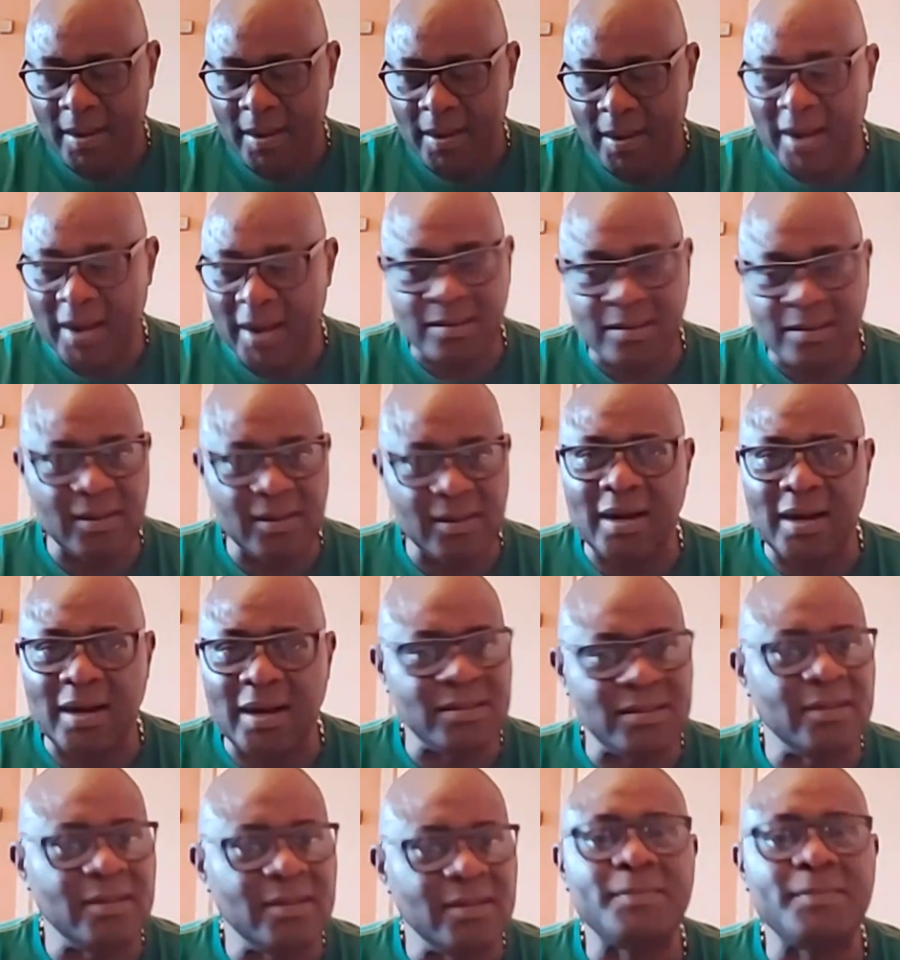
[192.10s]
I think I
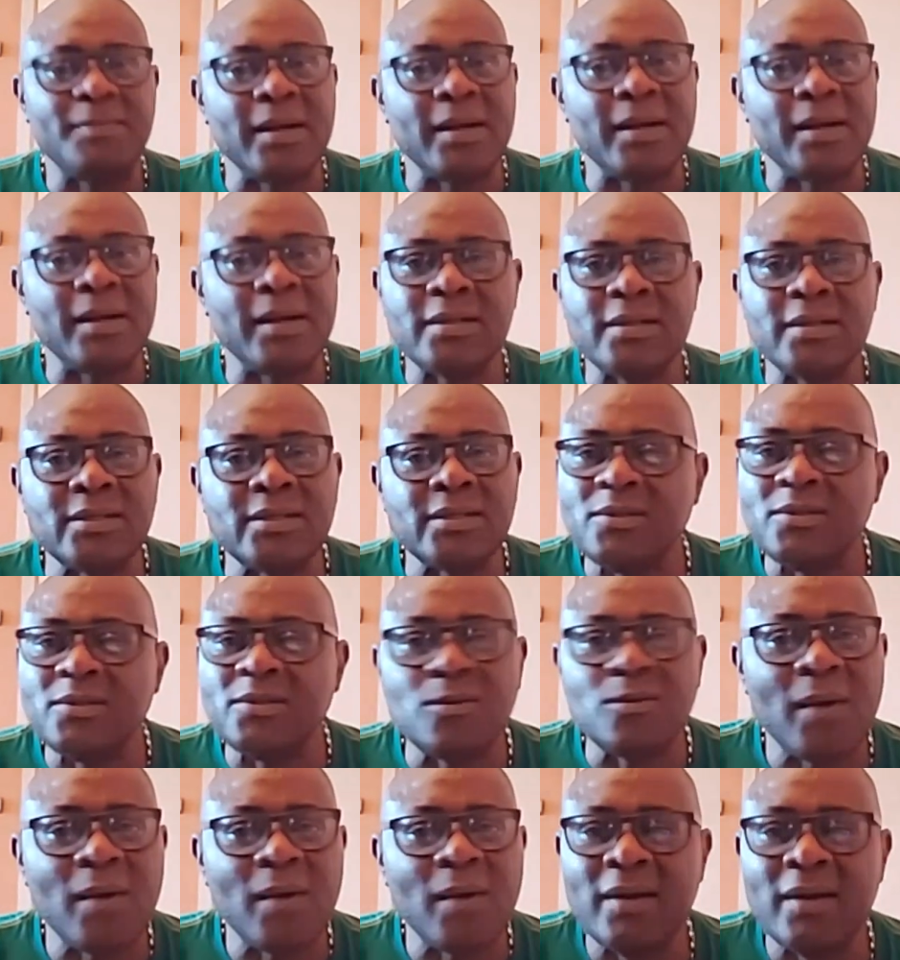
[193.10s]
deliberately didn't do
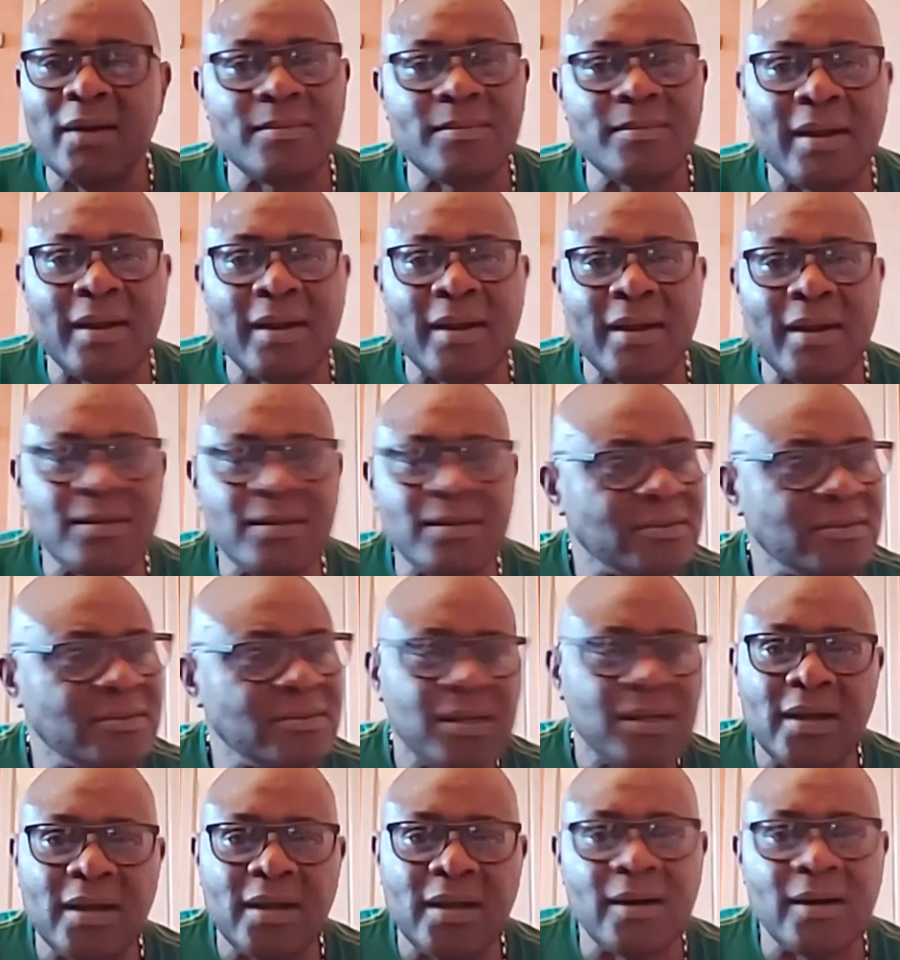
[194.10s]
well in my
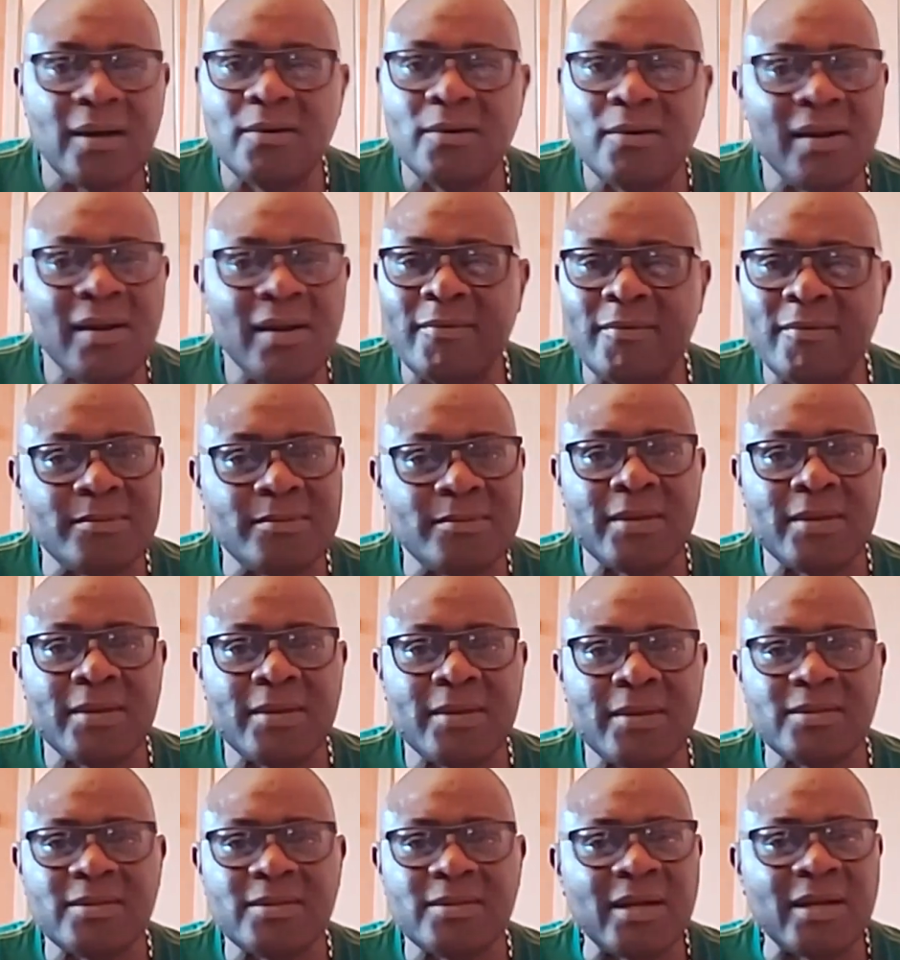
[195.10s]
O levels
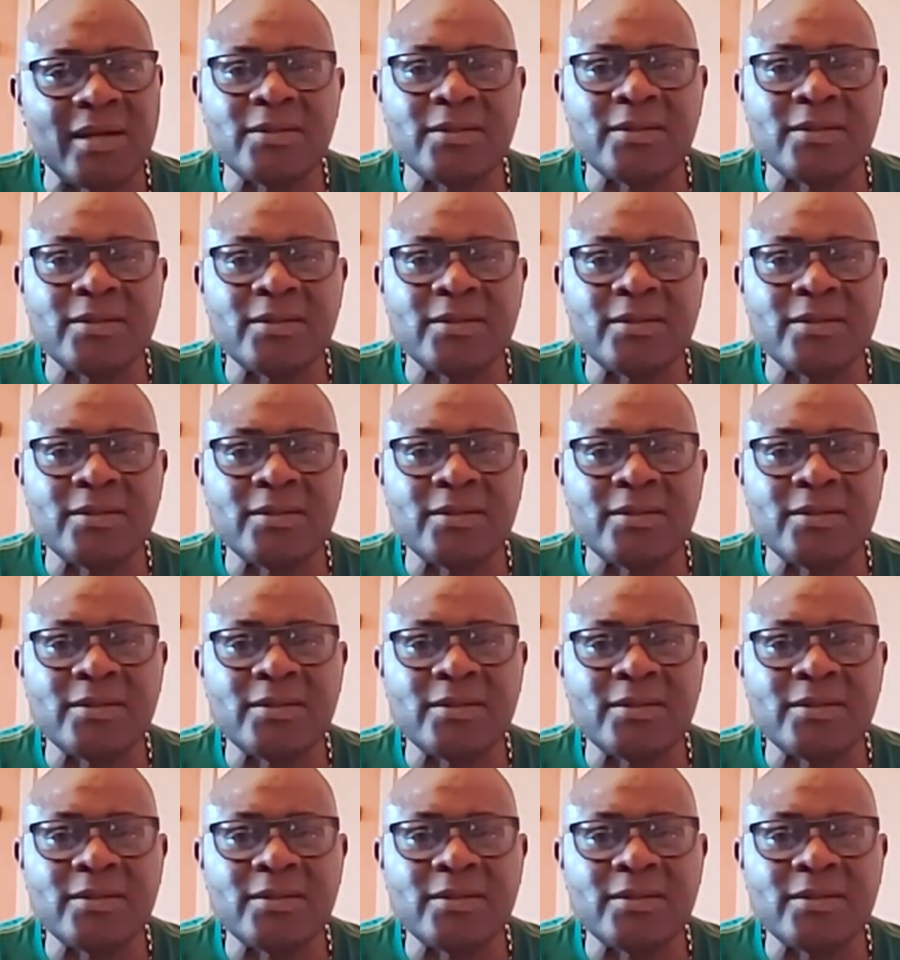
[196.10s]
because